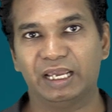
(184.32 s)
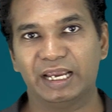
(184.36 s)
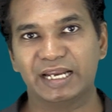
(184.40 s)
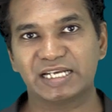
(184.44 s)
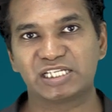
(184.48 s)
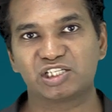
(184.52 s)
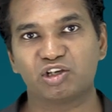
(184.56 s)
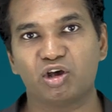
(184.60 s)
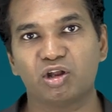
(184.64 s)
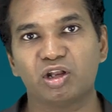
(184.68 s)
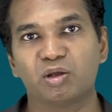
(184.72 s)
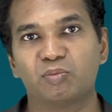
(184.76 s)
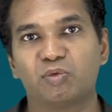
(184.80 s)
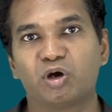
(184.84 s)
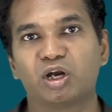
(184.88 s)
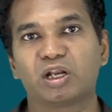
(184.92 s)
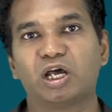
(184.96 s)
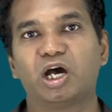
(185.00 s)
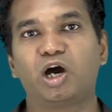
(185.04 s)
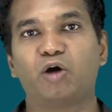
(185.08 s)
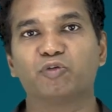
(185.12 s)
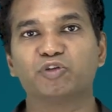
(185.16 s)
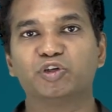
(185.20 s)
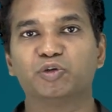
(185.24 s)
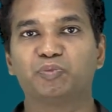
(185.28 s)
It's all about
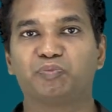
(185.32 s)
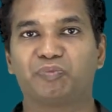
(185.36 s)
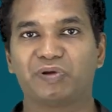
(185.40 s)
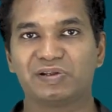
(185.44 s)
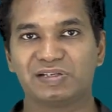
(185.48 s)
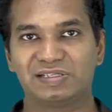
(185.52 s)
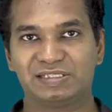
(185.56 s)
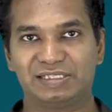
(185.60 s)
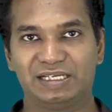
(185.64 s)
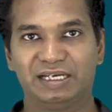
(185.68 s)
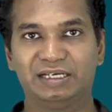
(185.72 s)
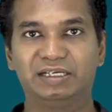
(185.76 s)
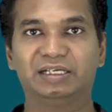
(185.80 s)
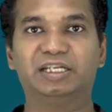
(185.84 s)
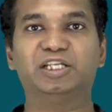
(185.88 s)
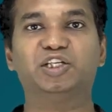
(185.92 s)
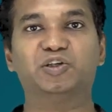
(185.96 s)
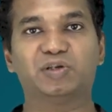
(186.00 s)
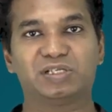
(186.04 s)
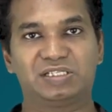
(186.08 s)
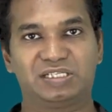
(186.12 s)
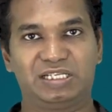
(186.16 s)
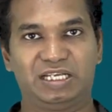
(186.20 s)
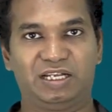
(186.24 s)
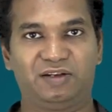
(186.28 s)
how you present
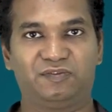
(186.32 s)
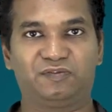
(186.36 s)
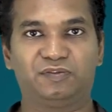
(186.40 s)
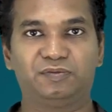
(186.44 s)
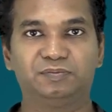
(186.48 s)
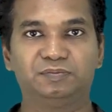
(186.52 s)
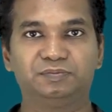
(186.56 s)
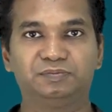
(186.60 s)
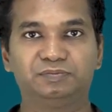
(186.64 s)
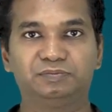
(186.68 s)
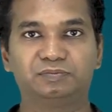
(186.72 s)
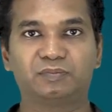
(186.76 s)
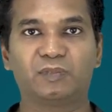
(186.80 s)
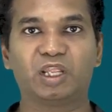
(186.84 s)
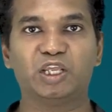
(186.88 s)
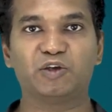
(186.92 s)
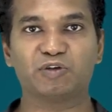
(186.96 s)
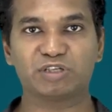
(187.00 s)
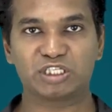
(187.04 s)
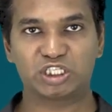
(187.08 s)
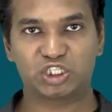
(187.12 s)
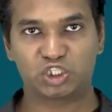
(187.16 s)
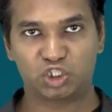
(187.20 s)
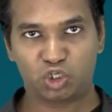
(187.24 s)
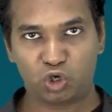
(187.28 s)
yourself.
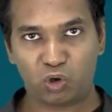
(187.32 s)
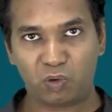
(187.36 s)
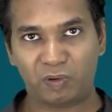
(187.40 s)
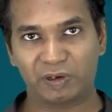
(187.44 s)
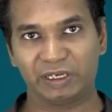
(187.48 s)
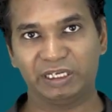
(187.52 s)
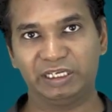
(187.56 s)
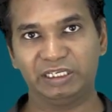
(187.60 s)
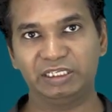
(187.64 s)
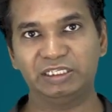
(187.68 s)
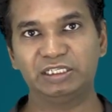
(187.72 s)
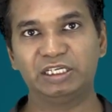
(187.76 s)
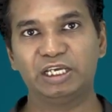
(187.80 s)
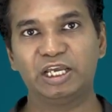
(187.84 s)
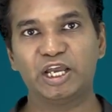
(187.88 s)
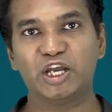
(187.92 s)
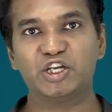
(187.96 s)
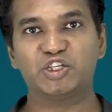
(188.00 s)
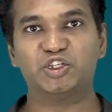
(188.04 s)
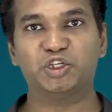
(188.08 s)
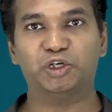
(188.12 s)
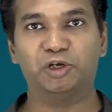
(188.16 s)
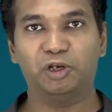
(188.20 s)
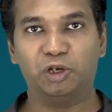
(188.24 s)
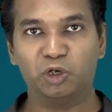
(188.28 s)
Your story
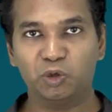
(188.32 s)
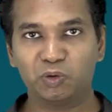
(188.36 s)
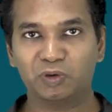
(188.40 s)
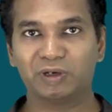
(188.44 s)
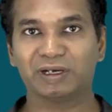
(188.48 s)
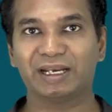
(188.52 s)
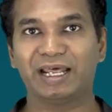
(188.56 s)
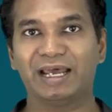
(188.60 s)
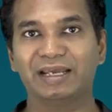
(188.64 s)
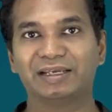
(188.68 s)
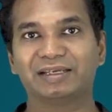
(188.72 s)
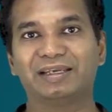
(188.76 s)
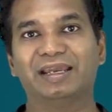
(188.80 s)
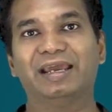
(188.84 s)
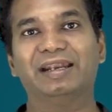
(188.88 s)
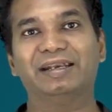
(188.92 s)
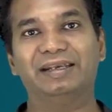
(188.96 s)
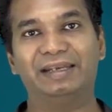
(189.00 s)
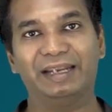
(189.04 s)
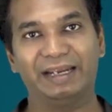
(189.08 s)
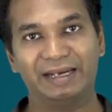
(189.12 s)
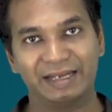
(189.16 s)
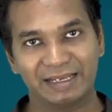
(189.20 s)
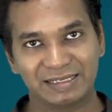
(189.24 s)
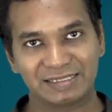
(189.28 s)
should look like a
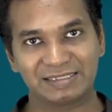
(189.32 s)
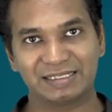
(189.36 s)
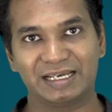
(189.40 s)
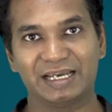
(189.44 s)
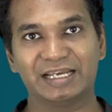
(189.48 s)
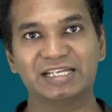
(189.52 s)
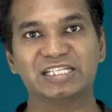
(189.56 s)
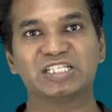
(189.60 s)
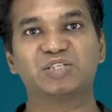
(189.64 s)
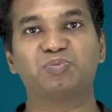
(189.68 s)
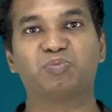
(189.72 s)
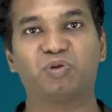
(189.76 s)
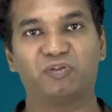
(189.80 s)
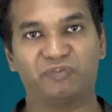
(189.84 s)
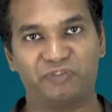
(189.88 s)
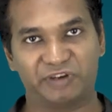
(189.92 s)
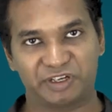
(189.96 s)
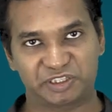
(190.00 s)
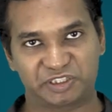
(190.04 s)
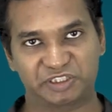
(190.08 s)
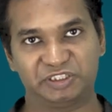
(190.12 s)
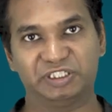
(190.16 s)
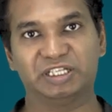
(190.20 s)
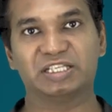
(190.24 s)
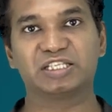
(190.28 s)
data science
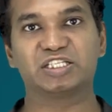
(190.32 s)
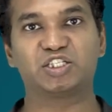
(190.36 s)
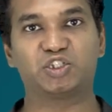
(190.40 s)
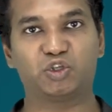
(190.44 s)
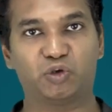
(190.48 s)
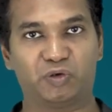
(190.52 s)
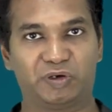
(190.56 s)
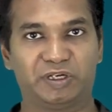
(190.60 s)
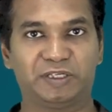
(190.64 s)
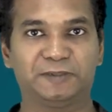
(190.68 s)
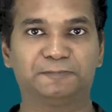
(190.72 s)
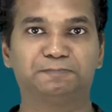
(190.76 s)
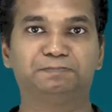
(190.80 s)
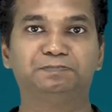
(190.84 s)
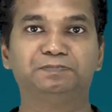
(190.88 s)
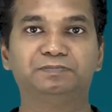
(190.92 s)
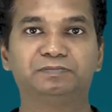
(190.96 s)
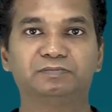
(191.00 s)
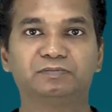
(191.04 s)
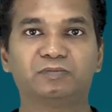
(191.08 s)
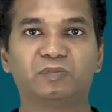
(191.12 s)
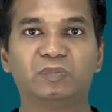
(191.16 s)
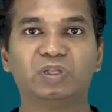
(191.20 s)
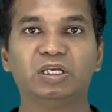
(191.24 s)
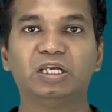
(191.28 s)
professional story.
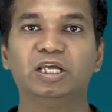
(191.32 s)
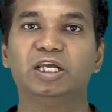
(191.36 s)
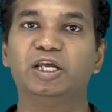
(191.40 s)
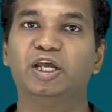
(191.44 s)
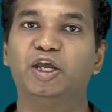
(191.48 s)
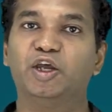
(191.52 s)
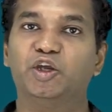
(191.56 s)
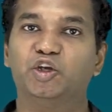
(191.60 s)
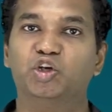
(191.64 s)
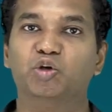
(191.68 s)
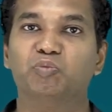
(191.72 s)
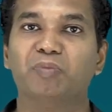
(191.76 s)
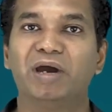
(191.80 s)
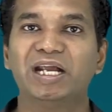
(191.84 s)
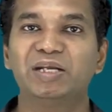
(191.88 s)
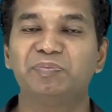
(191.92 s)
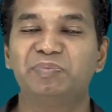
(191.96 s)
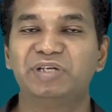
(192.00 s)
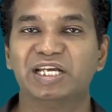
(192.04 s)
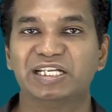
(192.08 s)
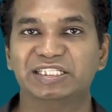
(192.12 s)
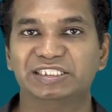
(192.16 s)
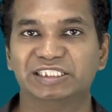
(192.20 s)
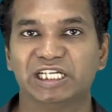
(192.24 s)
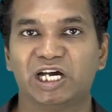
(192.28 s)
You might
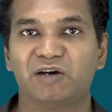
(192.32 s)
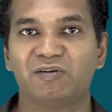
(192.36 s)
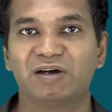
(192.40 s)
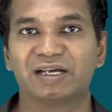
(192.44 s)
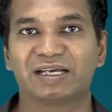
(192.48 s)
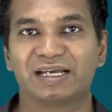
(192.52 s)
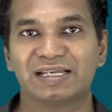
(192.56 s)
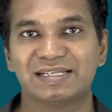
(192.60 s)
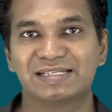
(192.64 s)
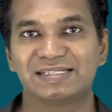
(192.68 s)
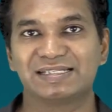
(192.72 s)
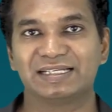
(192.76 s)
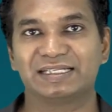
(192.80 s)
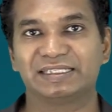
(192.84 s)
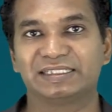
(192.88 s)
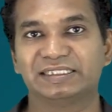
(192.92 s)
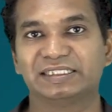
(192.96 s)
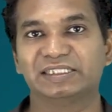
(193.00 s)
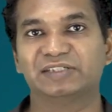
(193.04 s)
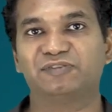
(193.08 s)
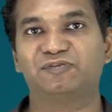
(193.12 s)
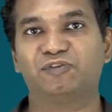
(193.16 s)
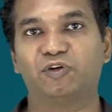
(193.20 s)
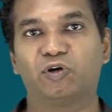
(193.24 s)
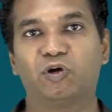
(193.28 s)
be a Java
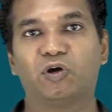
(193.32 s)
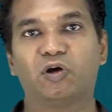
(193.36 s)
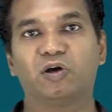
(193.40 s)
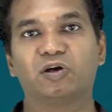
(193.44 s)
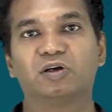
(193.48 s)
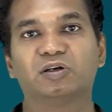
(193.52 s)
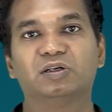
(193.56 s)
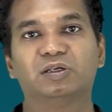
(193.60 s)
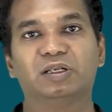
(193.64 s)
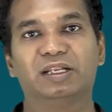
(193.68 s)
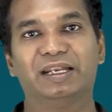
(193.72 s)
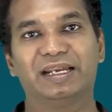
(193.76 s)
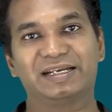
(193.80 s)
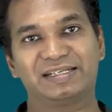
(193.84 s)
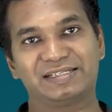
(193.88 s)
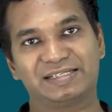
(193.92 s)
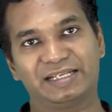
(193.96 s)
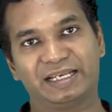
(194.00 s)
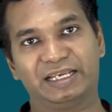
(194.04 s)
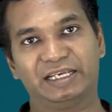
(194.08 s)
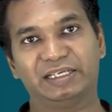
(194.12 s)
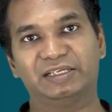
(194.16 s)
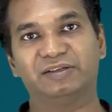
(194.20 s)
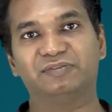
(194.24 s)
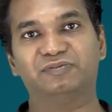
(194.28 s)
consultant for, let's
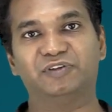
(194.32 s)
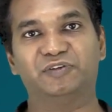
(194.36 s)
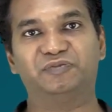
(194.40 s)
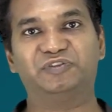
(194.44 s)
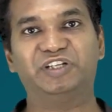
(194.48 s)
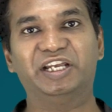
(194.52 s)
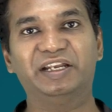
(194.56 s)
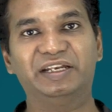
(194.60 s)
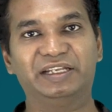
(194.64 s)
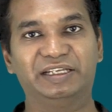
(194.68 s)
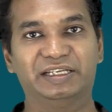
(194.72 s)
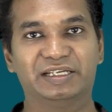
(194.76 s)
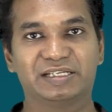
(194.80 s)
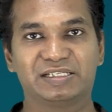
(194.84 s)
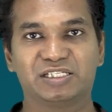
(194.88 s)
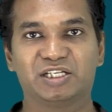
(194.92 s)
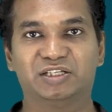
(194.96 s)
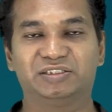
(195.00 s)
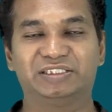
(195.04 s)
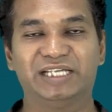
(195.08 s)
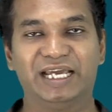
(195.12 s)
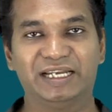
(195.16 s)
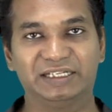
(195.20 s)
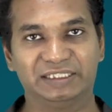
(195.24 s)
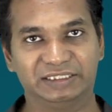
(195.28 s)
say, 15 years
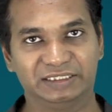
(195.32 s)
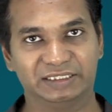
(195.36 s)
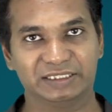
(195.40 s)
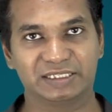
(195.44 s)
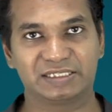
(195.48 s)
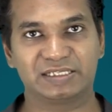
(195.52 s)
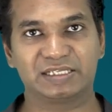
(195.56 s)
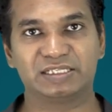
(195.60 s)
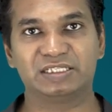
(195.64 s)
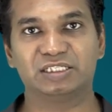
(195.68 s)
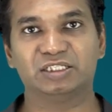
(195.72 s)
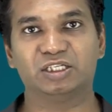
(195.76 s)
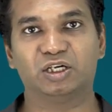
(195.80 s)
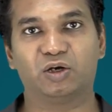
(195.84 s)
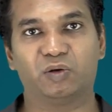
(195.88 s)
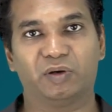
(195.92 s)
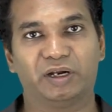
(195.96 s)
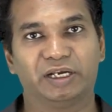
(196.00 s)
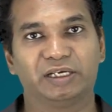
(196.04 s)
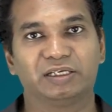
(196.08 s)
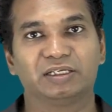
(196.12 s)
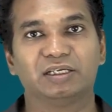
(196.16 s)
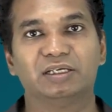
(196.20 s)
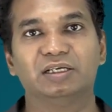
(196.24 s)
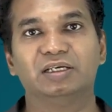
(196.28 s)
or 10 years, all
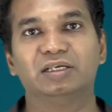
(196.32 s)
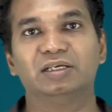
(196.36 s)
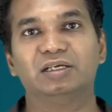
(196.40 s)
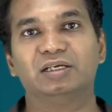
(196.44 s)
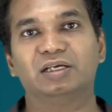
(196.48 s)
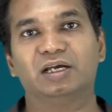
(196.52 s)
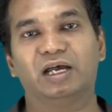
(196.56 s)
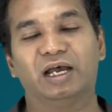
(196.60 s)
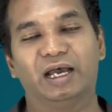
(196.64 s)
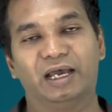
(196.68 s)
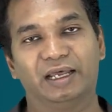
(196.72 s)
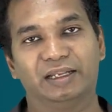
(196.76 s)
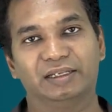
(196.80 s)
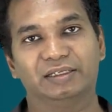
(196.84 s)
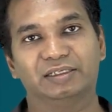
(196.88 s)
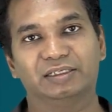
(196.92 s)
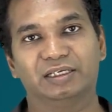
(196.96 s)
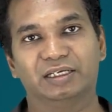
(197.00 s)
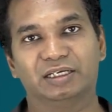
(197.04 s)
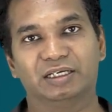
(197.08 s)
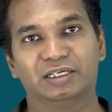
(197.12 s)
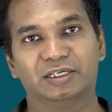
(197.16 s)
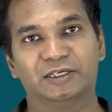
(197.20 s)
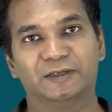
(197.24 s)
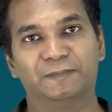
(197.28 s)
right?
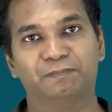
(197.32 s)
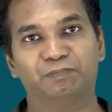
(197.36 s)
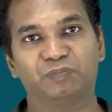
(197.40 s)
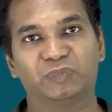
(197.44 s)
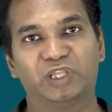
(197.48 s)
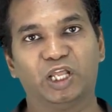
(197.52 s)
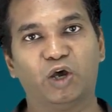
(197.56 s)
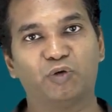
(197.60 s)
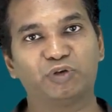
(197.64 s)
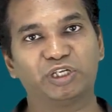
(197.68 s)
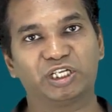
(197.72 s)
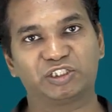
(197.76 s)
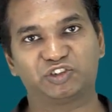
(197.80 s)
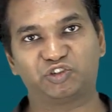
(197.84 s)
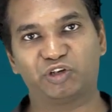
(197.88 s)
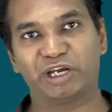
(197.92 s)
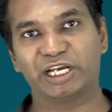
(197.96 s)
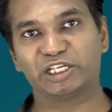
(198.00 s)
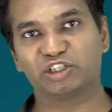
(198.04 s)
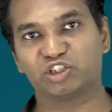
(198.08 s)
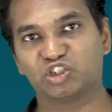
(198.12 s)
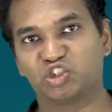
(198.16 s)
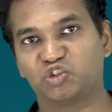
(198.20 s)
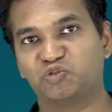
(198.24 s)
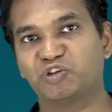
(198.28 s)
And um, now you're
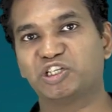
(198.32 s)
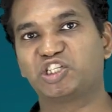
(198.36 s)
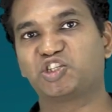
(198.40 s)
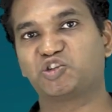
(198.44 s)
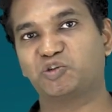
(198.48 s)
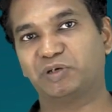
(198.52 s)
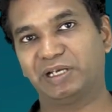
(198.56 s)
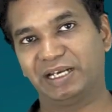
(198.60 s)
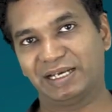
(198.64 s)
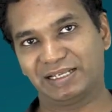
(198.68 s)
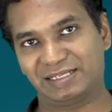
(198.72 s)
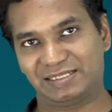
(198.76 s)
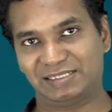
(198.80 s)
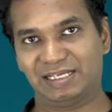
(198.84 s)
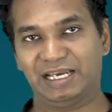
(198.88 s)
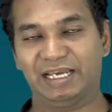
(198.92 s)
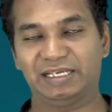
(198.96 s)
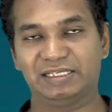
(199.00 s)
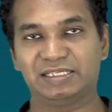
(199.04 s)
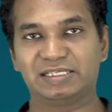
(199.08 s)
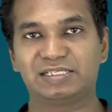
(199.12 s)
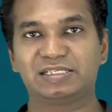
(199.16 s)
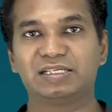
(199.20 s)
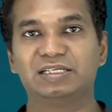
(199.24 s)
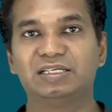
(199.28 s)
trying to switch to data
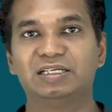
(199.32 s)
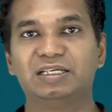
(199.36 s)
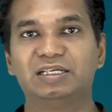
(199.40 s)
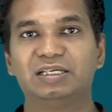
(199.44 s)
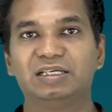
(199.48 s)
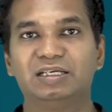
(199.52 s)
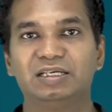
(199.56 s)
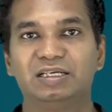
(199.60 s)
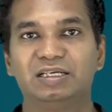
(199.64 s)
science.